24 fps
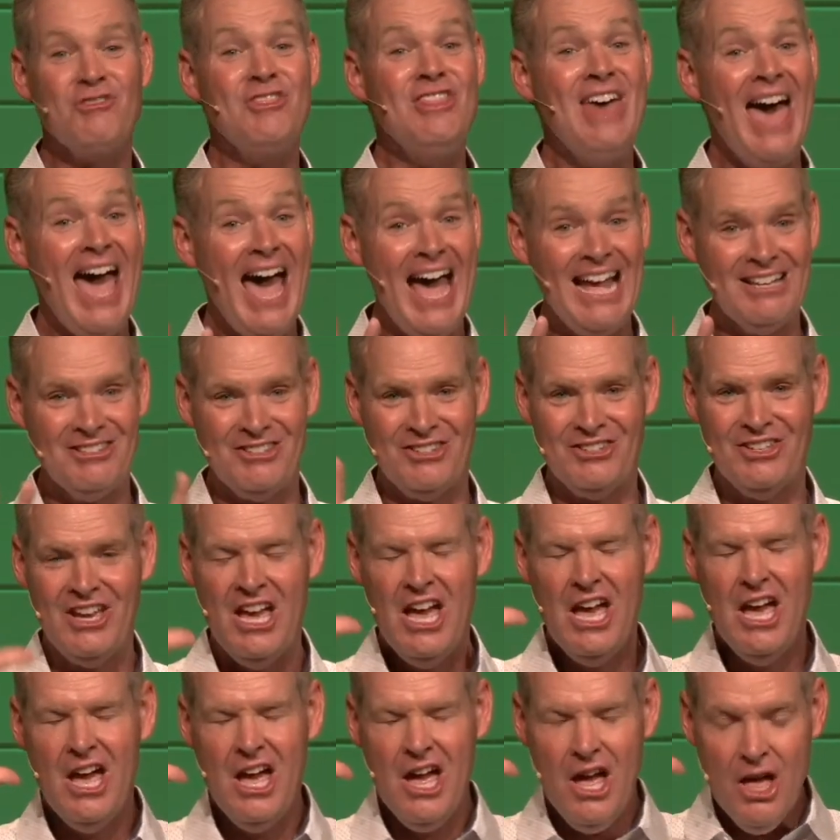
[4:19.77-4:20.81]
That's
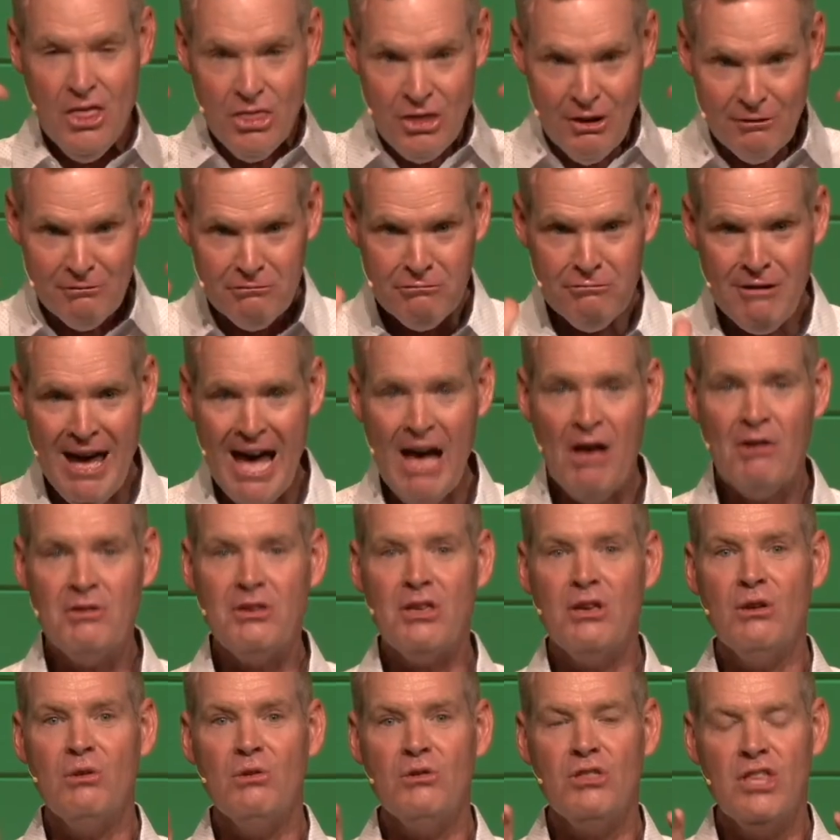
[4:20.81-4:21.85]
the
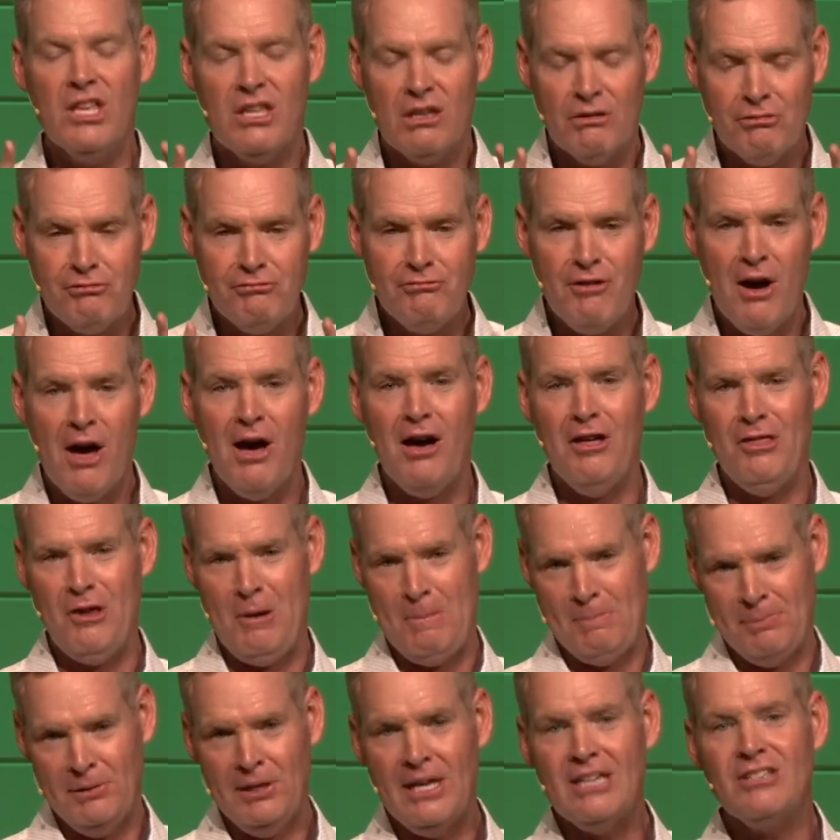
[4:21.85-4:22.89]
value that the Father
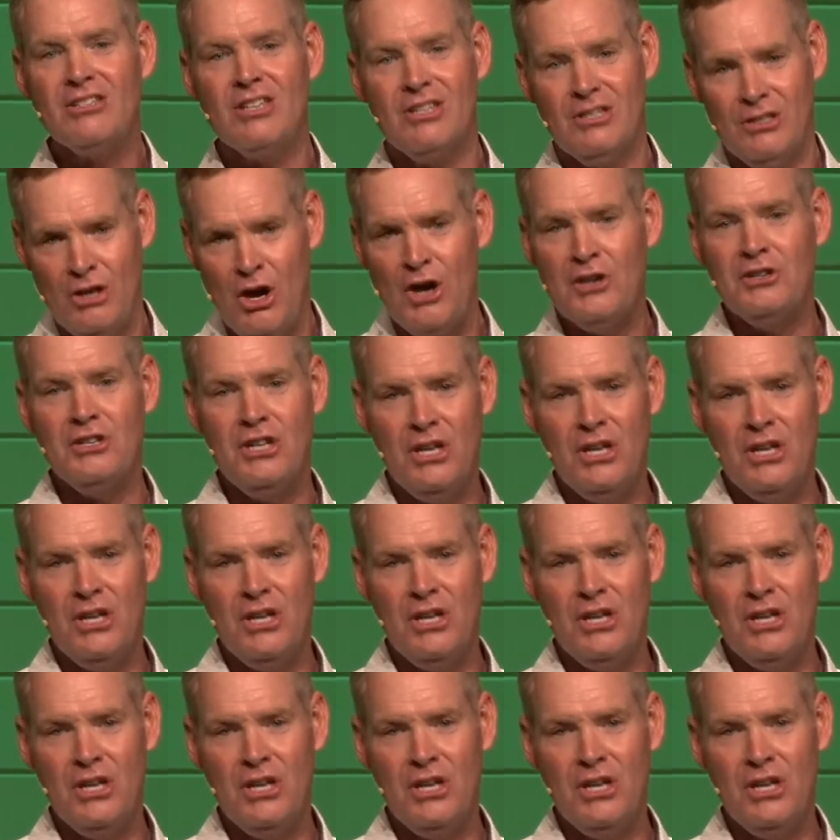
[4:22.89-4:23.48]
places on